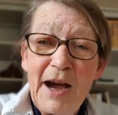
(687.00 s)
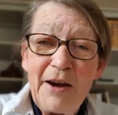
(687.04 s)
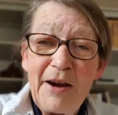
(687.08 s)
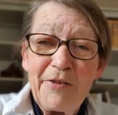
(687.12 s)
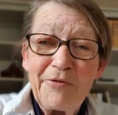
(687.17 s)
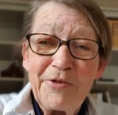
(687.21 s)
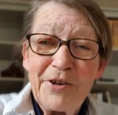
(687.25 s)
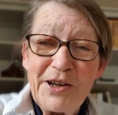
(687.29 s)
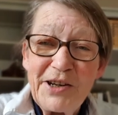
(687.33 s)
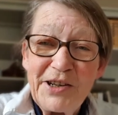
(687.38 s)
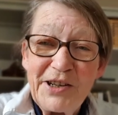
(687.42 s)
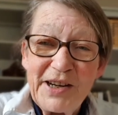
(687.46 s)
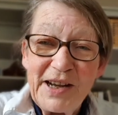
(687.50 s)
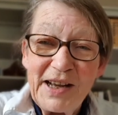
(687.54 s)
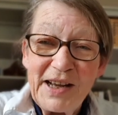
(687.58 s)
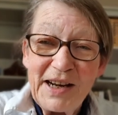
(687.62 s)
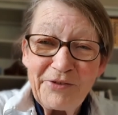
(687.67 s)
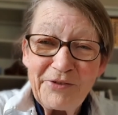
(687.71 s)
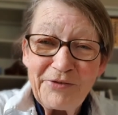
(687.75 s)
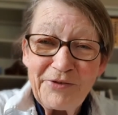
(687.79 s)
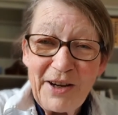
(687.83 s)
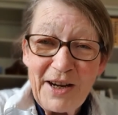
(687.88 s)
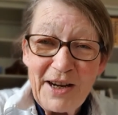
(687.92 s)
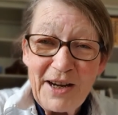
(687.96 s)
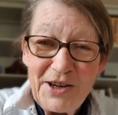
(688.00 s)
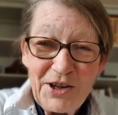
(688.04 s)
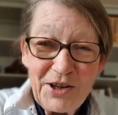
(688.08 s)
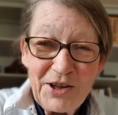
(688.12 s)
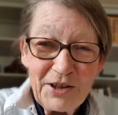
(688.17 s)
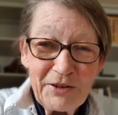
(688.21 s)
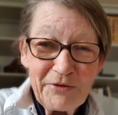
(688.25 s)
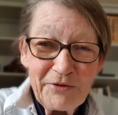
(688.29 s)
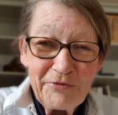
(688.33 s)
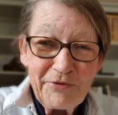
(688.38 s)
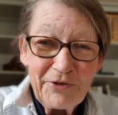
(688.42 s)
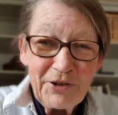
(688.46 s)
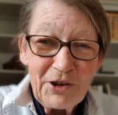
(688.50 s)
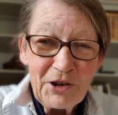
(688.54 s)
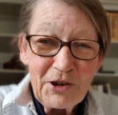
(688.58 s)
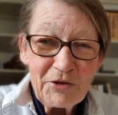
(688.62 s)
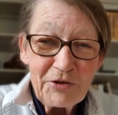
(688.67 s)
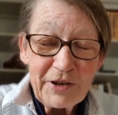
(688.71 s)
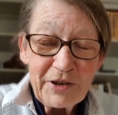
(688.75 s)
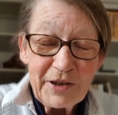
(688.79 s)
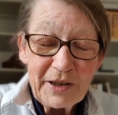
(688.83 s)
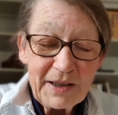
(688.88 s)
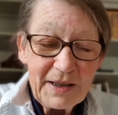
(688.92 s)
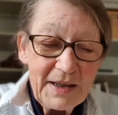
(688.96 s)
average elevation of
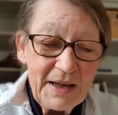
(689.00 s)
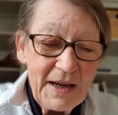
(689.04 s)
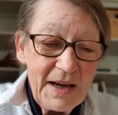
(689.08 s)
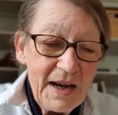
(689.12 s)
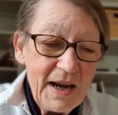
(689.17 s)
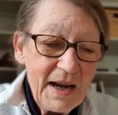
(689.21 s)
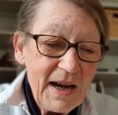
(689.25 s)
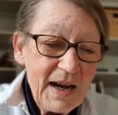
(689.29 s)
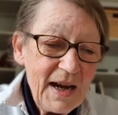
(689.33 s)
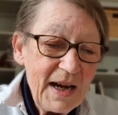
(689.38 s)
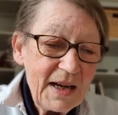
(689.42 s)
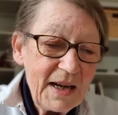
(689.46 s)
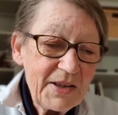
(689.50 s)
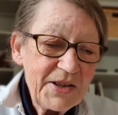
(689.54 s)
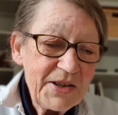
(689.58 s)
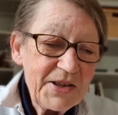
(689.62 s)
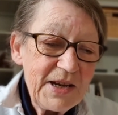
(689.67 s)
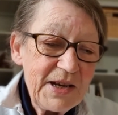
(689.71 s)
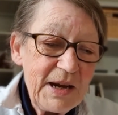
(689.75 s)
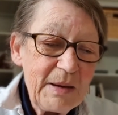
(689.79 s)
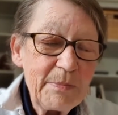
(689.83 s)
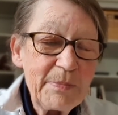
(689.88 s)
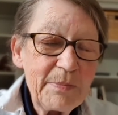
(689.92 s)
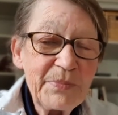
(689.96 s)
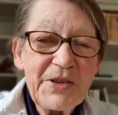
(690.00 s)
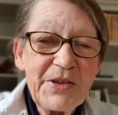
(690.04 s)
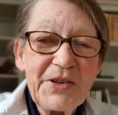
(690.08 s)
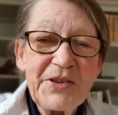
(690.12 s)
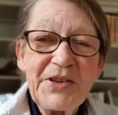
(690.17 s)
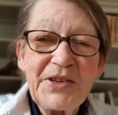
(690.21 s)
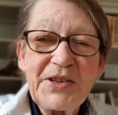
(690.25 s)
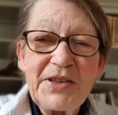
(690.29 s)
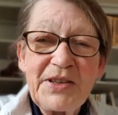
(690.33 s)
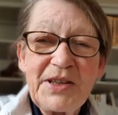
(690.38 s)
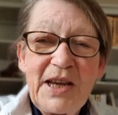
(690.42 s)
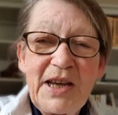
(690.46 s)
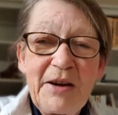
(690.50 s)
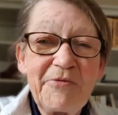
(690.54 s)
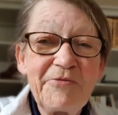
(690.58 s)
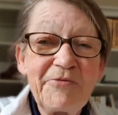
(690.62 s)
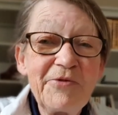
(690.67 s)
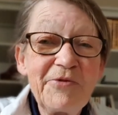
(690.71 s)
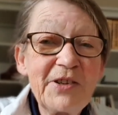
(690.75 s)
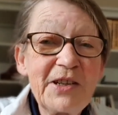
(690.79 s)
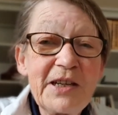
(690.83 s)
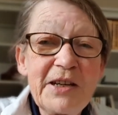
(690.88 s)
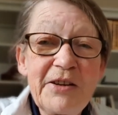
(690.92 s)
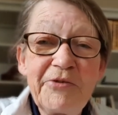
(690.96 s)
Florida at some
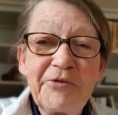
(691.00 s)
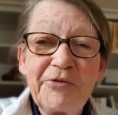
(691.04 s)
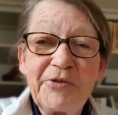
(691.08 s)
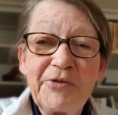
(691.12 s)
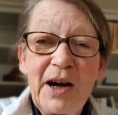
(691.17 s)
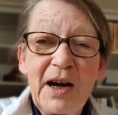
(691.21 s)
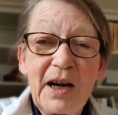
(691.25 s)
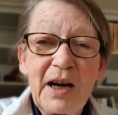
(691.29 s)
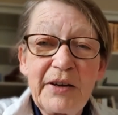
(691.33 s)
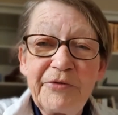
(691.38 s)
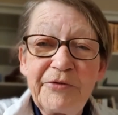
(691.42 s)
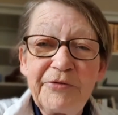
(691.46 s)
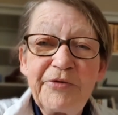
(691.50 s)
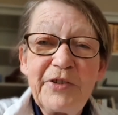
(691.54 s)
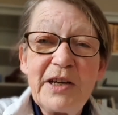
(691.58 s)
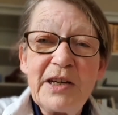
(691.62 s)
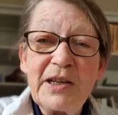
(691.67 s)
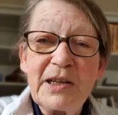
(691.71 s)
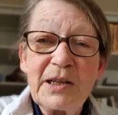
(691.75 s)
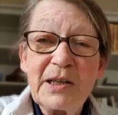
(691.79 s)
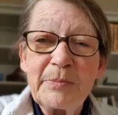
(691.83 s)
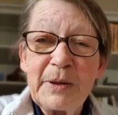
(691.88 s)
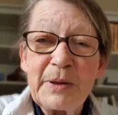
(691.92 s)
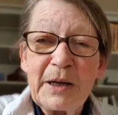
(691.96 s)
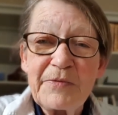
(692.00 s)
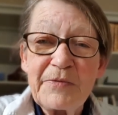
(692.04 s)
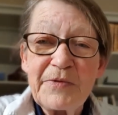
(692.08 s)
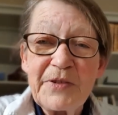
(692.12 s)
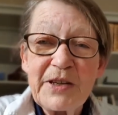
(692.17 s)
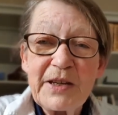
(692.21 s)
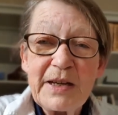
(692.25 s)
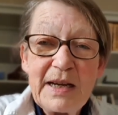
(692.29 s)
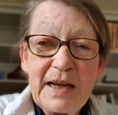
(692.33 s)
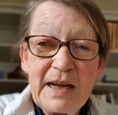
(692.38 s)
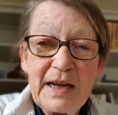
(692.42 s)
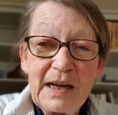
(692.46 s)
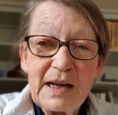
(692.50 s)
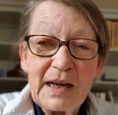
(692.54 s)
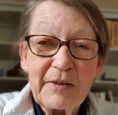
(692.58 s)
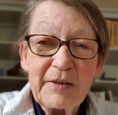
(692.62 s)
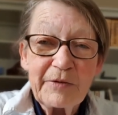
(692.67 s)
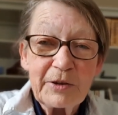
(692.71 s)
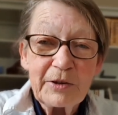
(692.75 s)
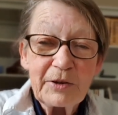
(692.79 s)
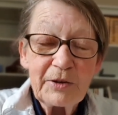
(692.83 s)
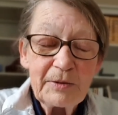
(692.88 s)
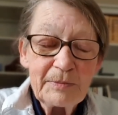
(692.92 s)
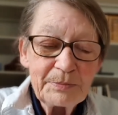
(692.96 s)
75 feet above sea
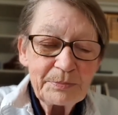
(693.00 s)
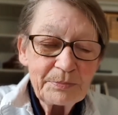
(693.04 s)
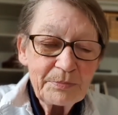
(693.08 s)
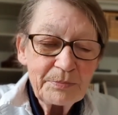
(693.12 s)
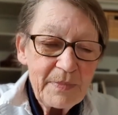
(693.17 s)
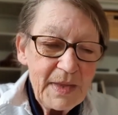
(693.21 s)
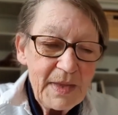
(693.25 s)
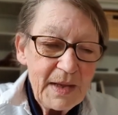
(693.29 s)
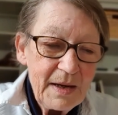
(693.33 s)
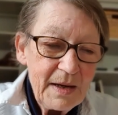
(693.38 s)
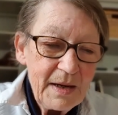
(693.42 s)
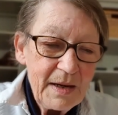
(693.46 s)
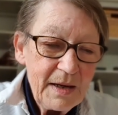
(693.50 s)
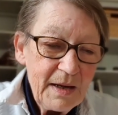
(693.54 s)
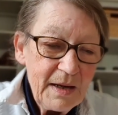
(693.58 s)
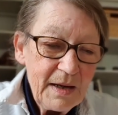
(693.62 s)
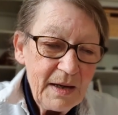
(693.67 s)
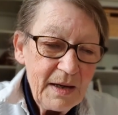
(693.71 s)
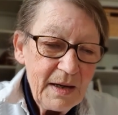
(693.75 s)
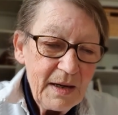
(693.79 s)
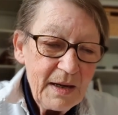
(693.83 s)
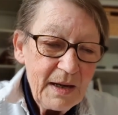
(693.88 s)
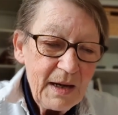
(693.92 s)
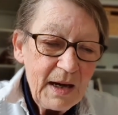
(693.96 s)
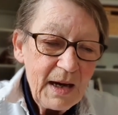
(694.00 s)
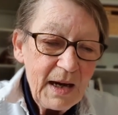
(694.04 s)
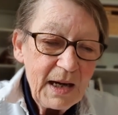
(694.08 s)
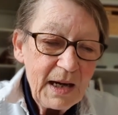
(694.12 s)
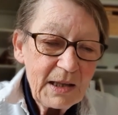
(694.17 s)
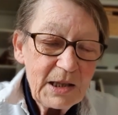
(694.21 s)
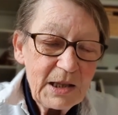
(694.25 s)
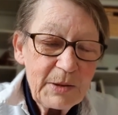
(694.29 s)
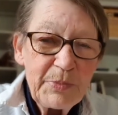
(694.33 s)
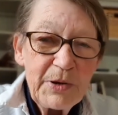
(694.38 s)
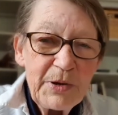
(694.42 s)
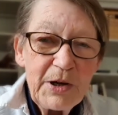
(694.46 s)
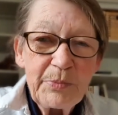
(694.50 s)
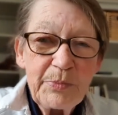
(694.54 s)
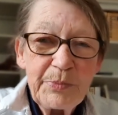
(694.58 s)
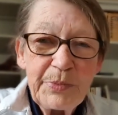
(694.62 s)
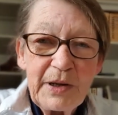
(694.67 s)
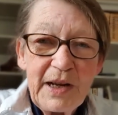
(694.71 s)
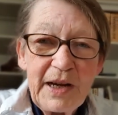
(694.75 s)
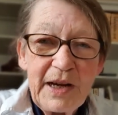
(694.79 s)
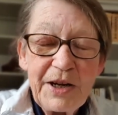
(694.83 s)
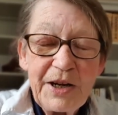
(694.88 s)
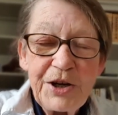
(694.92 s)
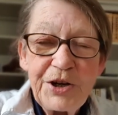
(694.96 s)
level. And the
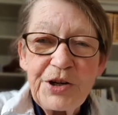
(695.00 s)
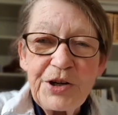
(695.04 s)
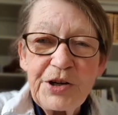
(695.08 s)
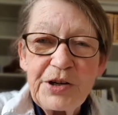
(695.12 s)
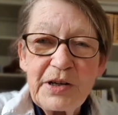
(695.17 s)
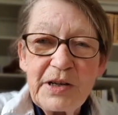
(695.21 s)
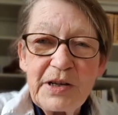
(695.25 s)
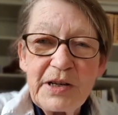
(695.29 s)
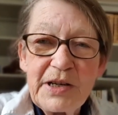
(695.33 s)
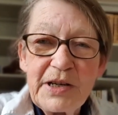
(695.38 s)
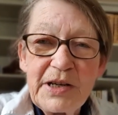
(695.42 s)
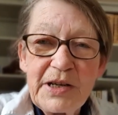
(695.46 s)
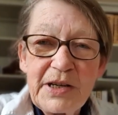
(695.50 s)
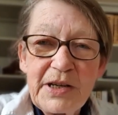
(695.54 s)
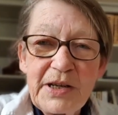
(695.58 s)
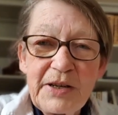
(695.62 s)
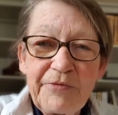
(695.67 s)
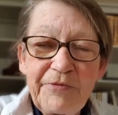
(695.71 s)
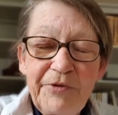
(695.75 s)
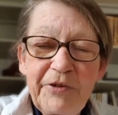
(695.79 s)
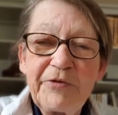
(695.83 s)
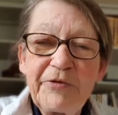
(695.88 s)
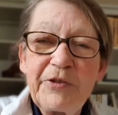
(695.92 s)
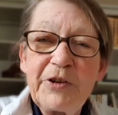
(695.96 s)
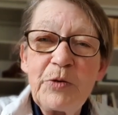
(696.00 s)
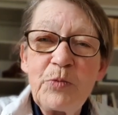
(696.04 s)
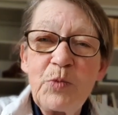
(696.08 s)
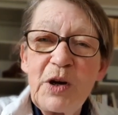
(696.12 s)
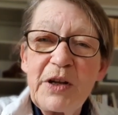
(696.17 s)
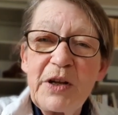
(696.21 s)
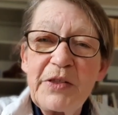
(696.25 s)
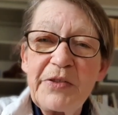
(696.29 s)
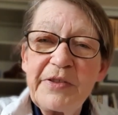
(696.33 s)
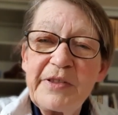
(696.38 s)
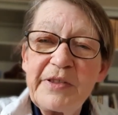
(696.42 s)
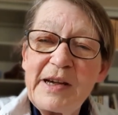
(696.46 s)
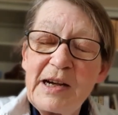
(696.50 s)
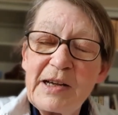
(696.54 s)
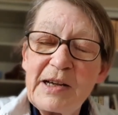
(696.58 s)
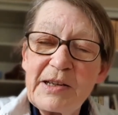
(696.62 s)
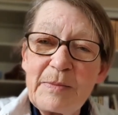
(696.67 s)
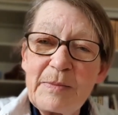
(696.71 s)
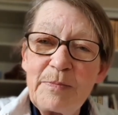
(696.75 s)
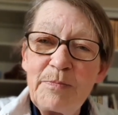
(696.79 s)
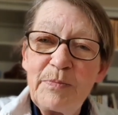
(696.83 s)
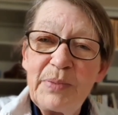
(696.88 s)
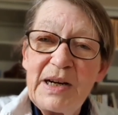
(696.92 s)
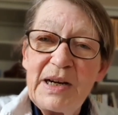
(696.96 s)
population is
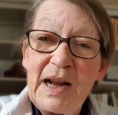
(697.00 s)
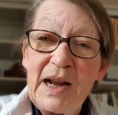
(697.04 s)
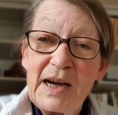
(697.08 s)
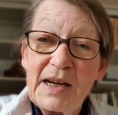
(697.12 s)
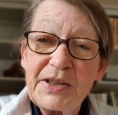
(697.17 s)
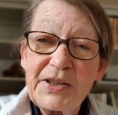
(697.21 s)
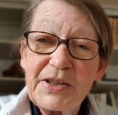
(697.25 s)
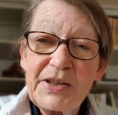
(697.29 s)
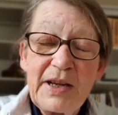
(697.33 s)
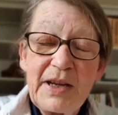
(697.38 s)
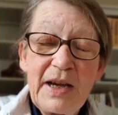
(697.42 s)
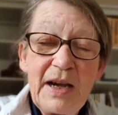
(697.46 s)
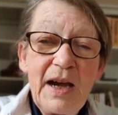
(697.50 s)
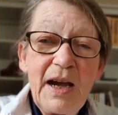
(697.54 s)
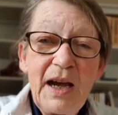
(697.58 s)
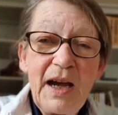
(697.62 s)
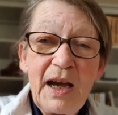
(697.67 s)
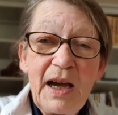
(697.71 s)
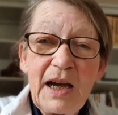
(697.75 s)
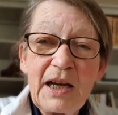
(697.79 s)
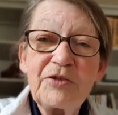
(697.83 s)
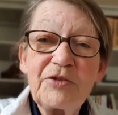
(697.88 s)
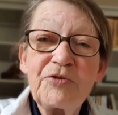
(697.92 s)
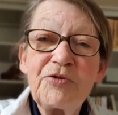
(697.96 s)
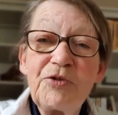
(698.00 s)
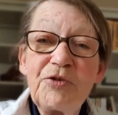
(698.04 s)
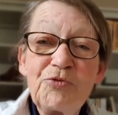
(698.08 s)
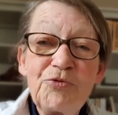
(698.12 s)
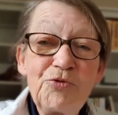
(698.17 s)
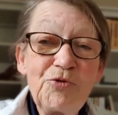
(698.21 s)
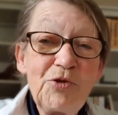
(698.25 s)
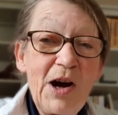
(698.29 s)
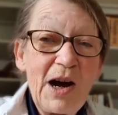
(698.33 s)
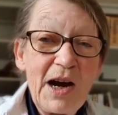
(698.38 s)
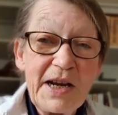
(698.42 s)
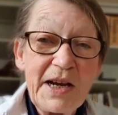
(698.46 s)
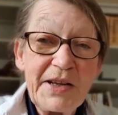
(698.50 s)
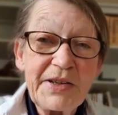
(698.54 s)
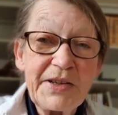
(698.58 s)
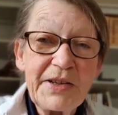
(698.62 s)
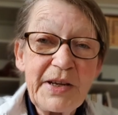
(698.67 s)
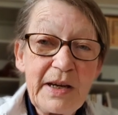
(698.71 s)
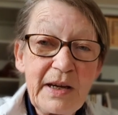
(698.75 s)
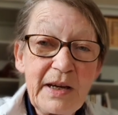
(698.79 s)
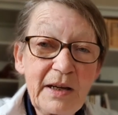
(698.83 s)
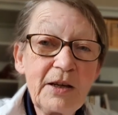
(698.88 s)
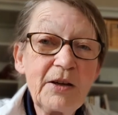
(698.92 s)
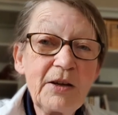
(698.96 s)
51,000 plus, and
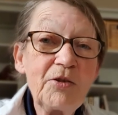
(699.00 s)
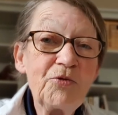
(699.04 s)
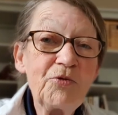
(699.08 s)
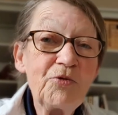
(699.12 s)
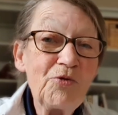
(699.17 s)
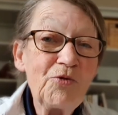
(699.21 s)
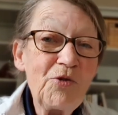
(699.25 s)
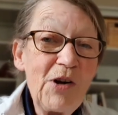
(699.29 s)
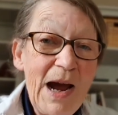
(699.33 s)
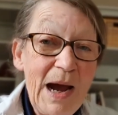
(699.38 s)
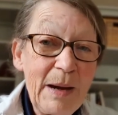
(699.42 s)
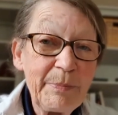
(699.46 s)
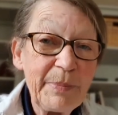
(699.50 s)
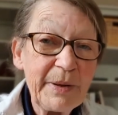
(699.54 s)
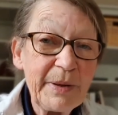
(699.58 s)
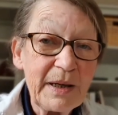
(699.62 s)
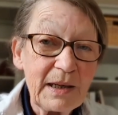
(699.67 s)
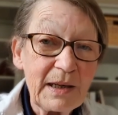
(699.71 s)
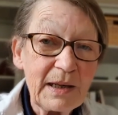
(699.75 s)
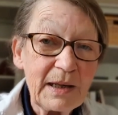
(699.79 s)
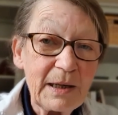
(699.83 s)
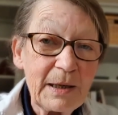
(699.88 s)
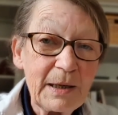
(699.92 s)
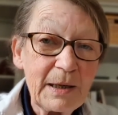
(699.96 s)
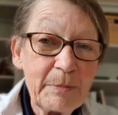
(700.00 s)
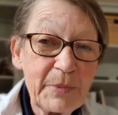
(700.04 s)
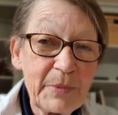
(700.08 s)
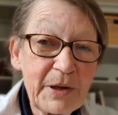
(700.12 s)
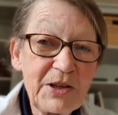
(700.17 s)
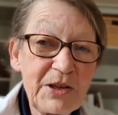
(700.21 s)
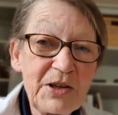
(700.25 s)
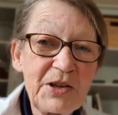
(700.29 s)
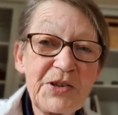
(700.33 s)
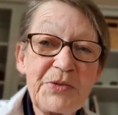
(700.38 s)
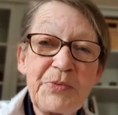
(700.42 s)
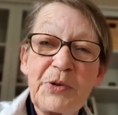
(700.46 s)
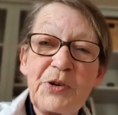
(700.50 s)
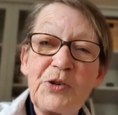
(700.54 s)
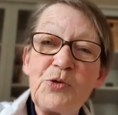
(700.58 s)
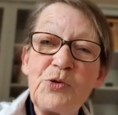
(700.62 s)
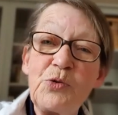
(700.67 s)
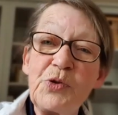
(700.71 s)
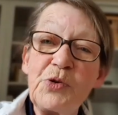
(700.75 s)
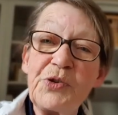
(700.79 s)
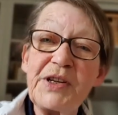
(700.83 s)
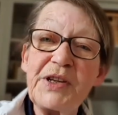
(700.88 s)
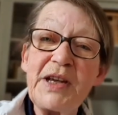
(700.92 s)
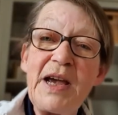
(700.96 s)
rising rapidly because, of
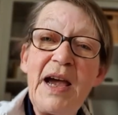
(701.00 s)
course,